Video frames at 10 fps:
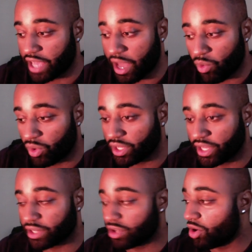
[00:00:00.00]
I won't
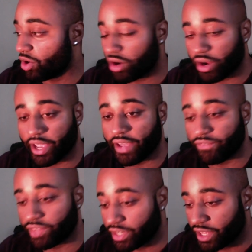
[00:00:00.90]
let her go her hand
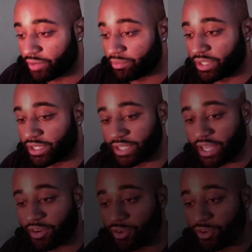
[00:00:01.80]
for nothing because I knew,